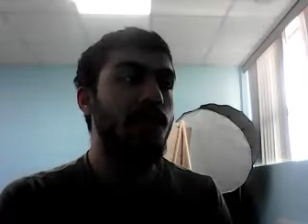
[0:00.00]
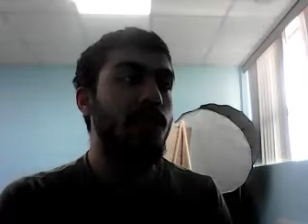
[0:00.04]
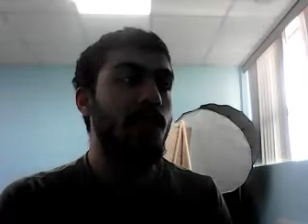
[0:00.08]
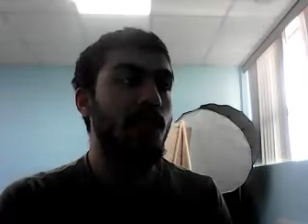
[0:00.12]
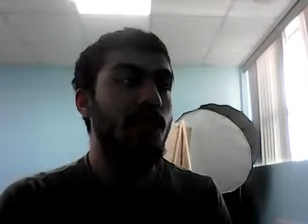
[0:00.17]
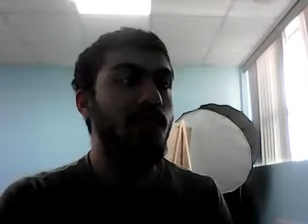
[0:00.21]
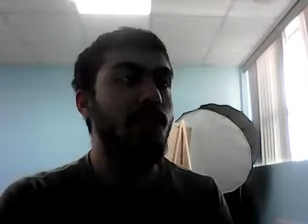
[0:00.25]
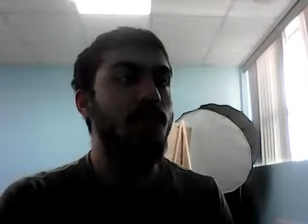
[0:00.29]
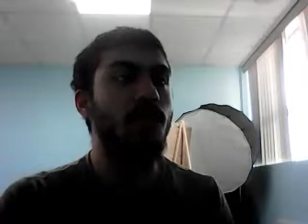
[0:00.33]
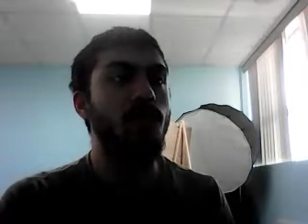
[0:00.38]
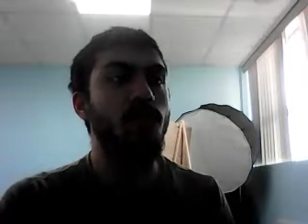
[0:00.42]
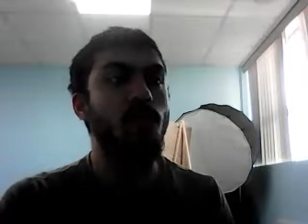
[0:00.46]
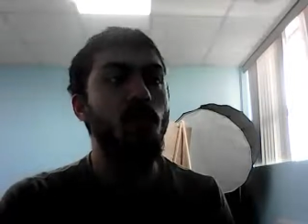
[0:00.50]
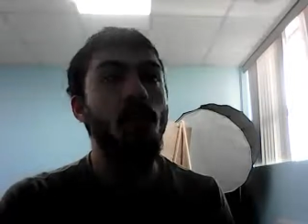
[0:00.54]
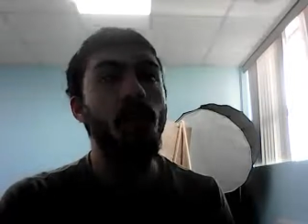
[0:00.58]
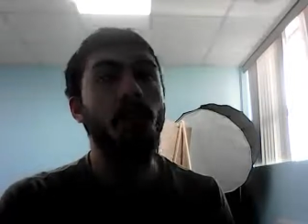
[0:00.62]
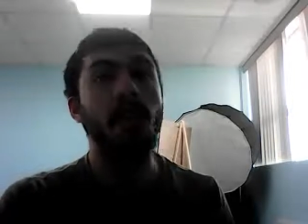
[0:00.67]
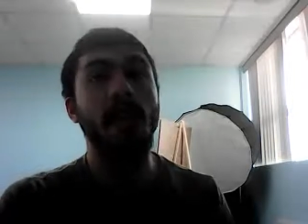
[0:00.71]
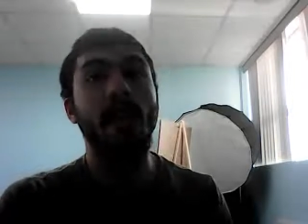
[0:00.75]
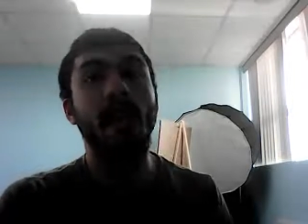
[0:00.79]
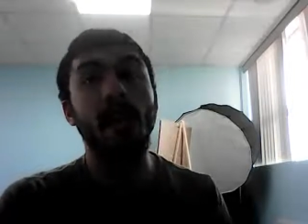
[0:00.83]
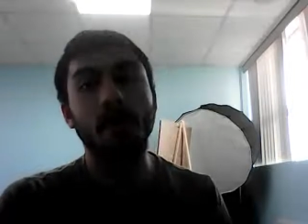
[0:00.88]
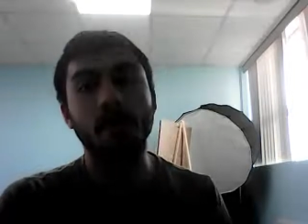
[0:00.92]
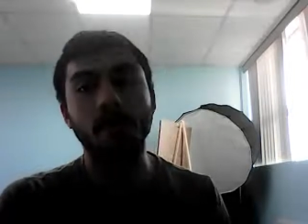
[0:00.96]
skinned of all
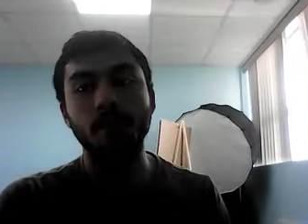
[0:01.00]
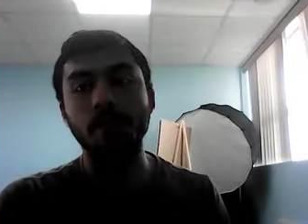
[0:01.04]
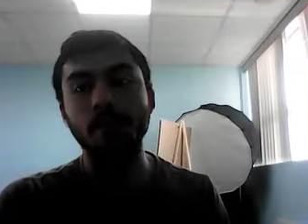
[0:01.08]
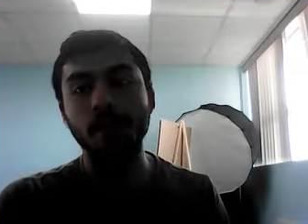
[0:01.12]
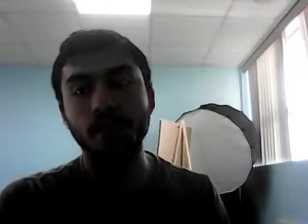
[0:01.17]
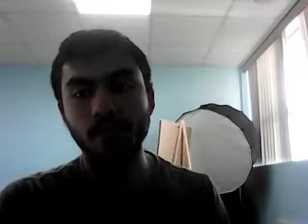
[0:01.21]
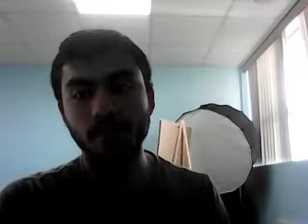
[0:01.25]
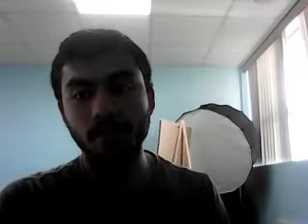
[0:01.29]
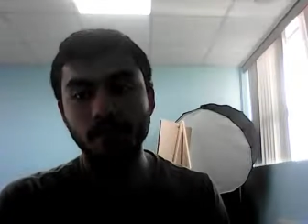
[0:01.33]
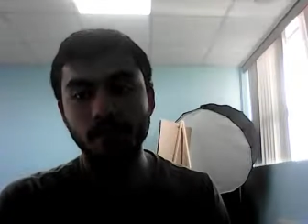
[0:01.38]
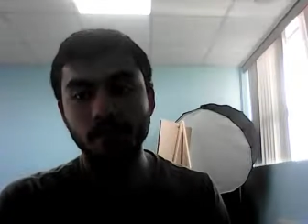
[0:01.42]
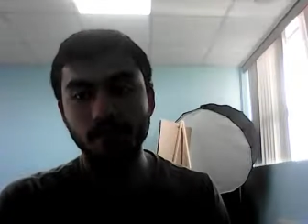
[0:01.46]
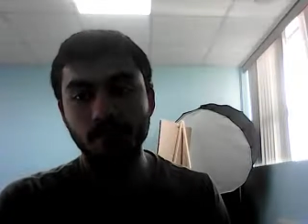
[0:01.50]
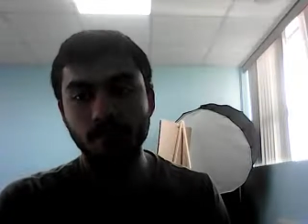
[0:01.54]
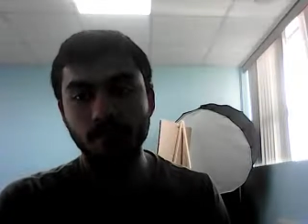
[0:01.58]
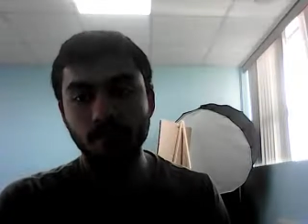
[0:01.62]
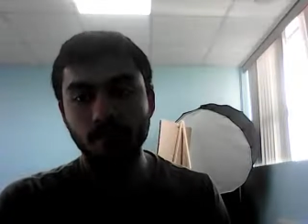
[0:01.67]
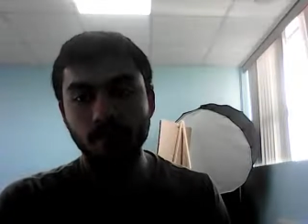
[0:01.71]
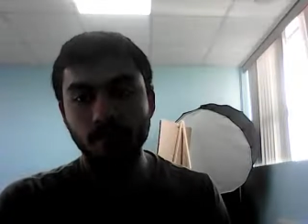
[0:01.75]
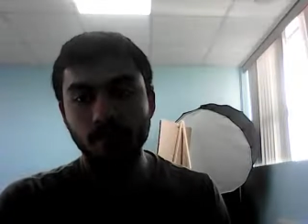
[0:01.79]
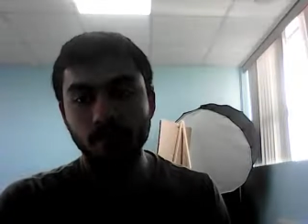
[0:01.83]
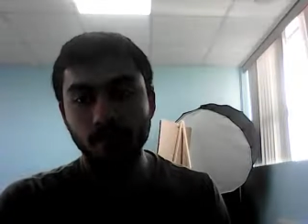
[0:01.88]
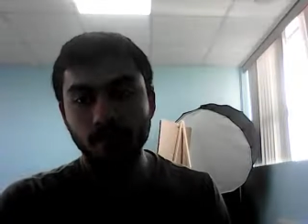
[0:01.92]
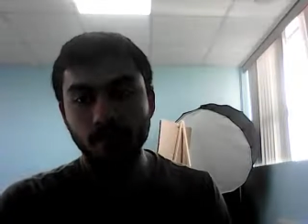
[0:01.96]
the Arabs.
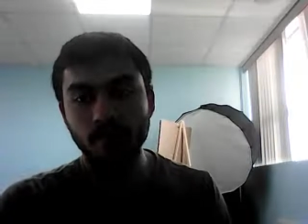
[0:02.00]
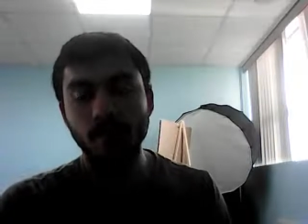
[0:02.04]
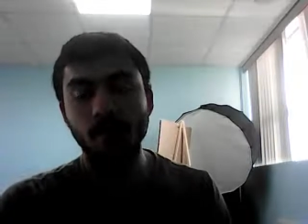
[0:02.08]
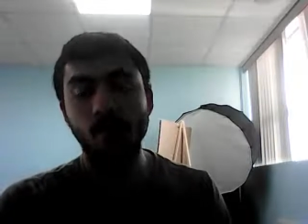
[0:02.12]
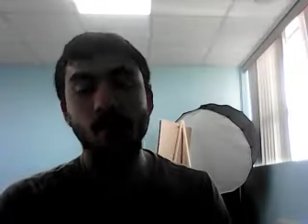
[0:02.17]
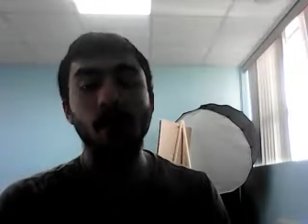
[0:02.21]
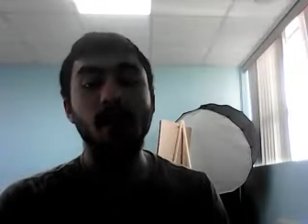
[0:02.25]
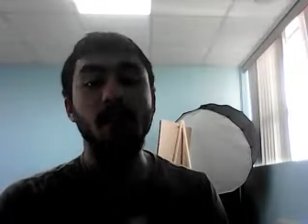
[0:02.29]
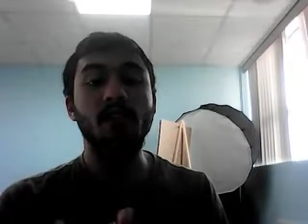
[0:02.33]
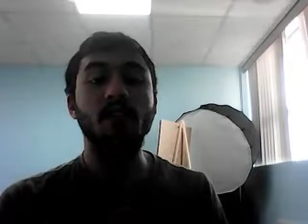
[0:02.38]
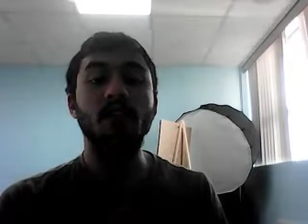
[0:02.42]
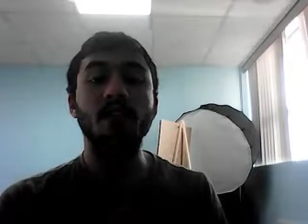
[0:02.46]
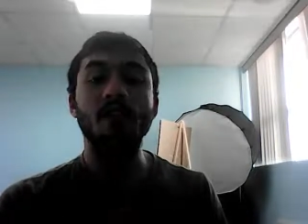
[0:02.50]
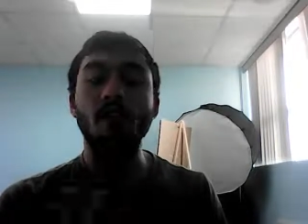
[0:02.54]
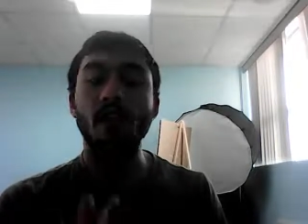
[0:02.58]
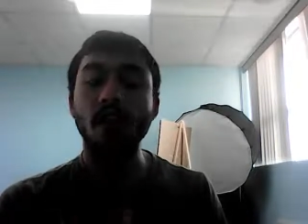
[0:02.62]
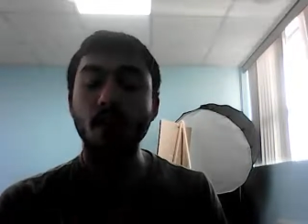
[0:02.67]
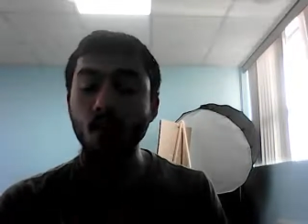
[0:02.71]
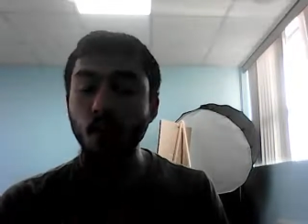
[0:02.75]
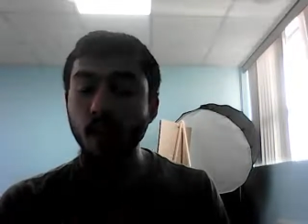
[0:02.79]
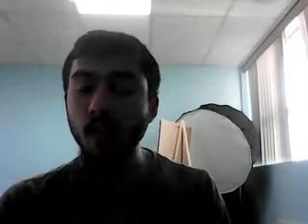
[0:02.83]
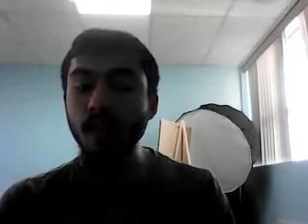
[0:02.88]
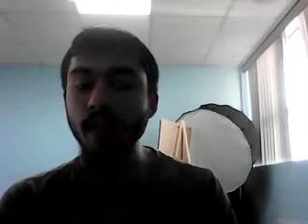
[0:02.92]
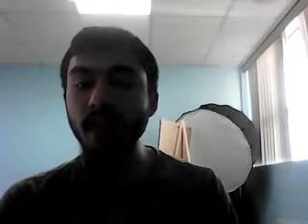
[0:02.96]
So even though
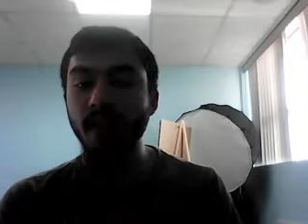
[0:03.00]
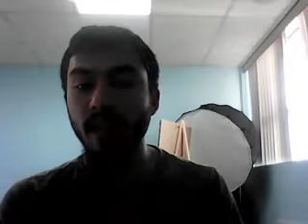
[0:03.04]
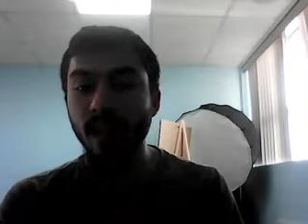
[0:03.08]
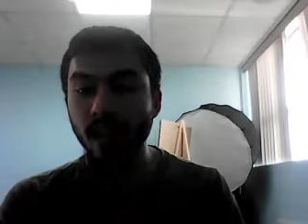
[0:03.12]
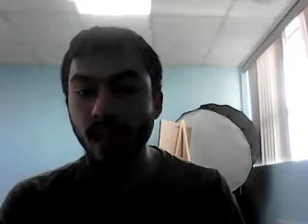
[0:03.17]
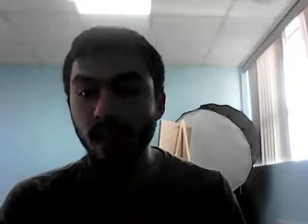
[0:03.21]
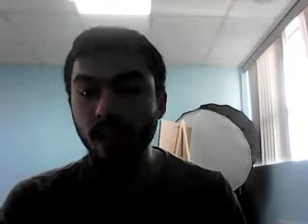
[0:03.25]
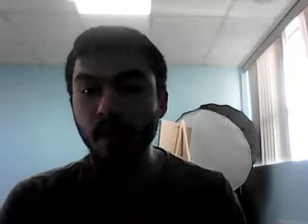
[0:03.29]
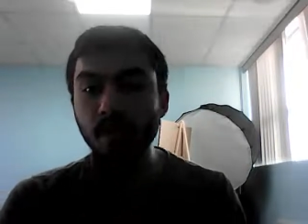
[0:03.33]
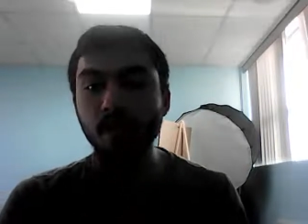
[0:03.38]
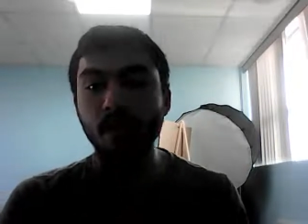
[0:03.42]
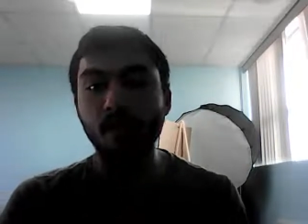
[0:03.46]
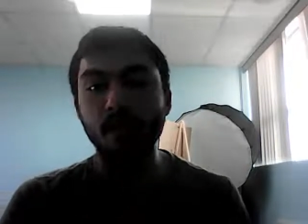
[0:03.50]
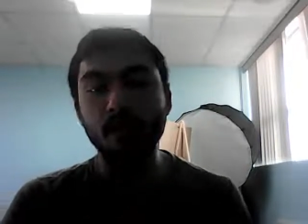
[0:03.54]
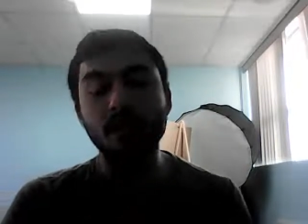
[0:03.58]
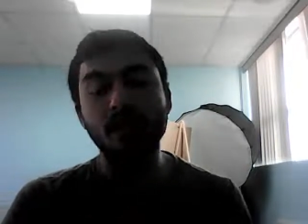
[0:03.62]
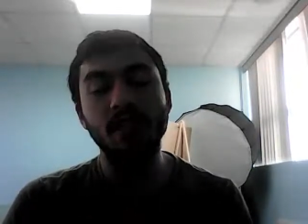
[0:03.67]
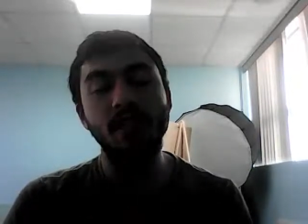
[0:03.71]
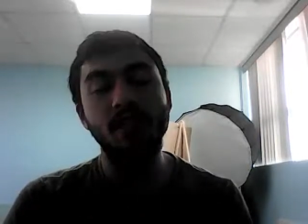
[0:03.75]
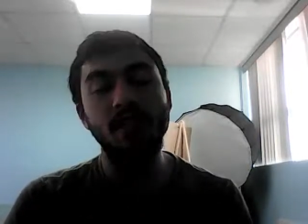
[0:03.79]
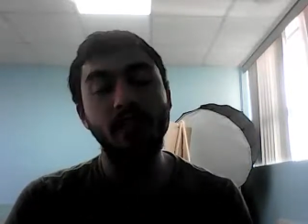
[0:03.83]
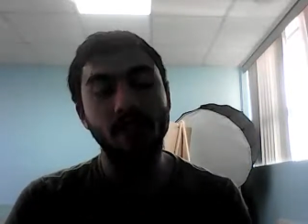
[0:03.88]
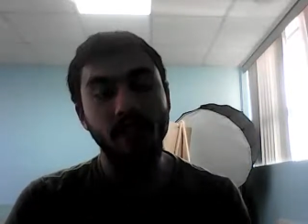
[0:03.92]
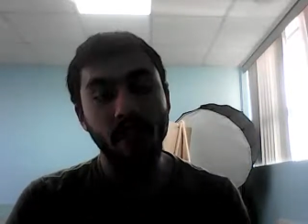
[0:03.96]
he was an Arab, he was
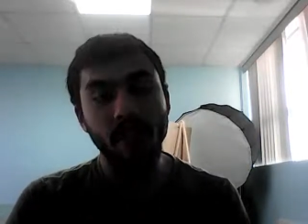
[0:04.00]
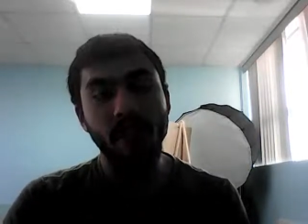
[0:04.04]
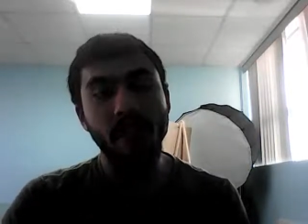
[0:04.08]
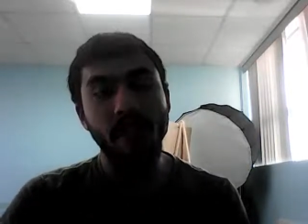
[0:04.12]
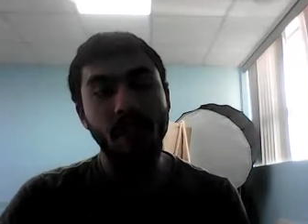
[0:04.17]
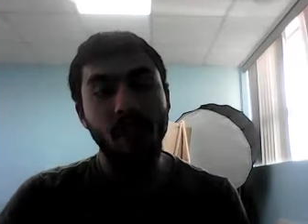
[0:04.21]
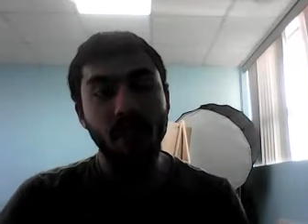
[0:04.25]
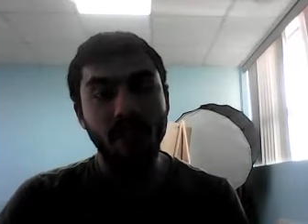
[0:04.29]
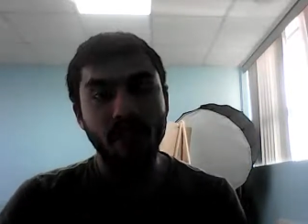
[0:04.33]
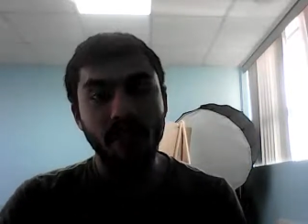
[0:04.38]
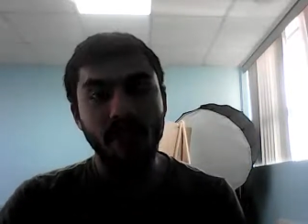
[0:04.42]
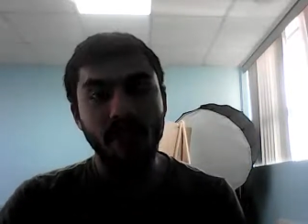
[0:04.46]
still very dark